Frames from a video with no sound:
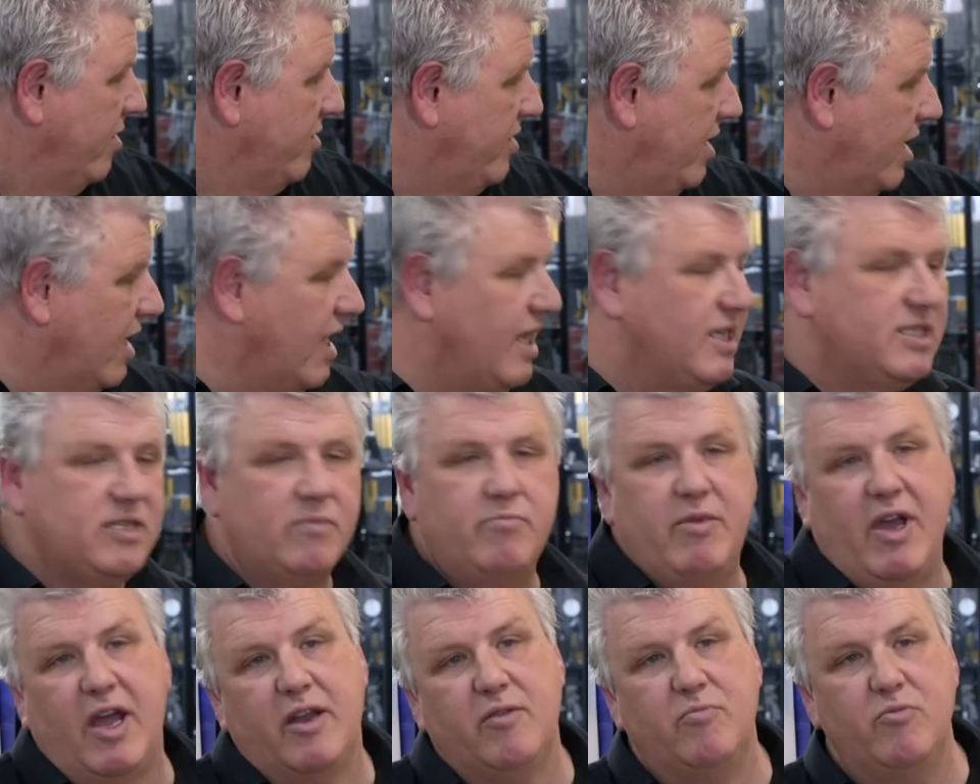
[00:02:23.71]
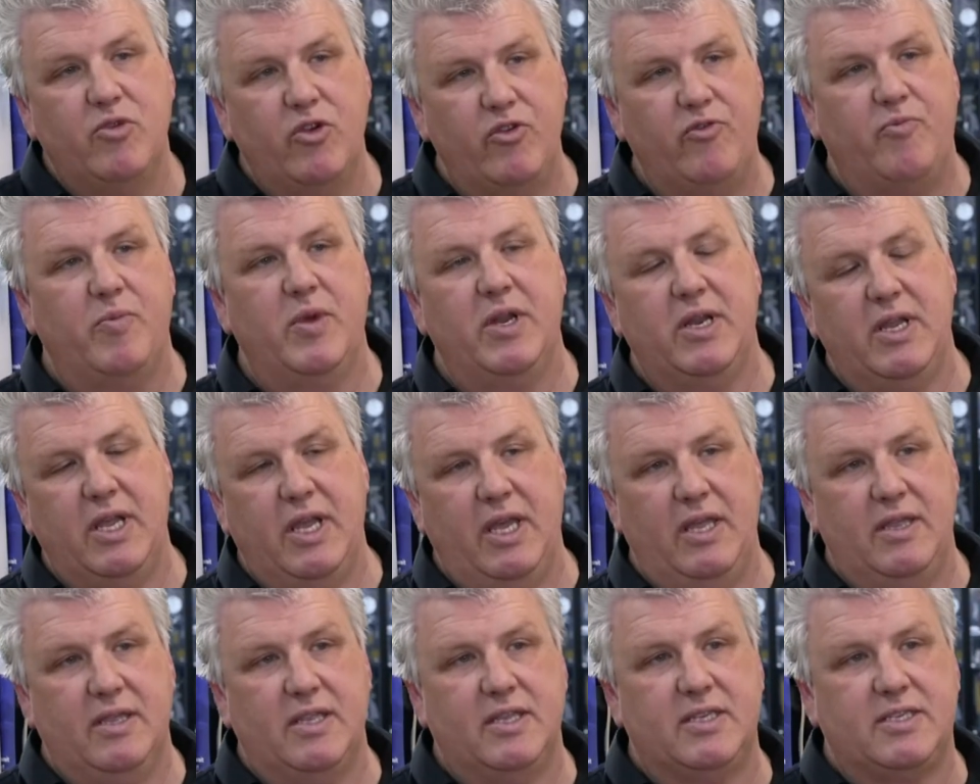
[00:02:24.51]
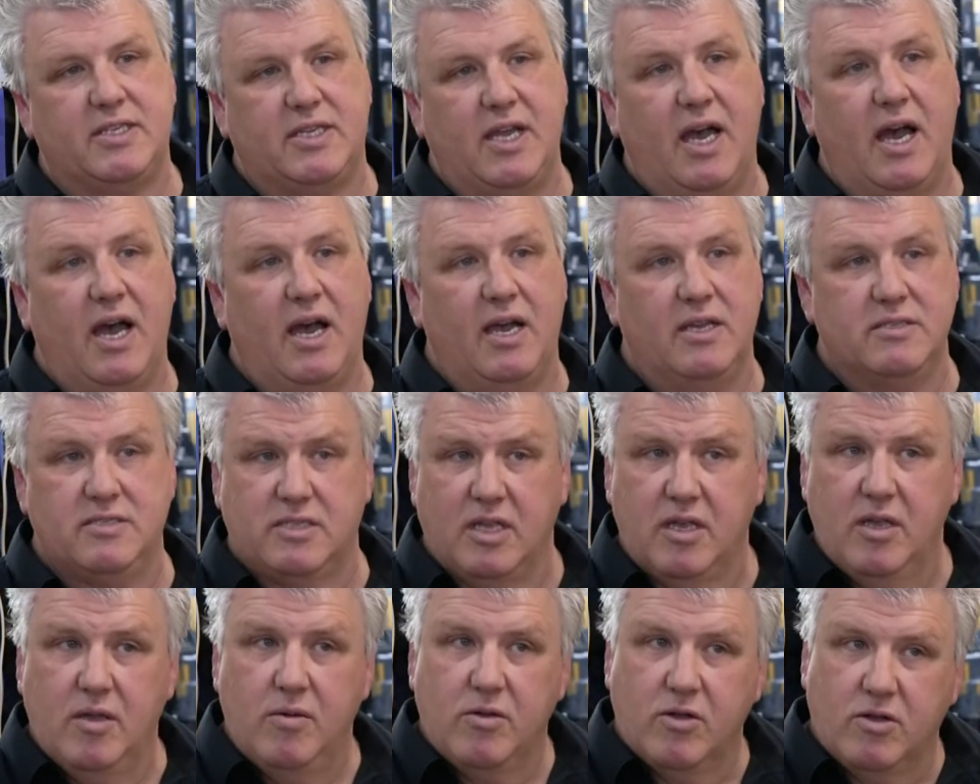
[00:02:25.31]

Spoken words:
the less amount of movement in the stars,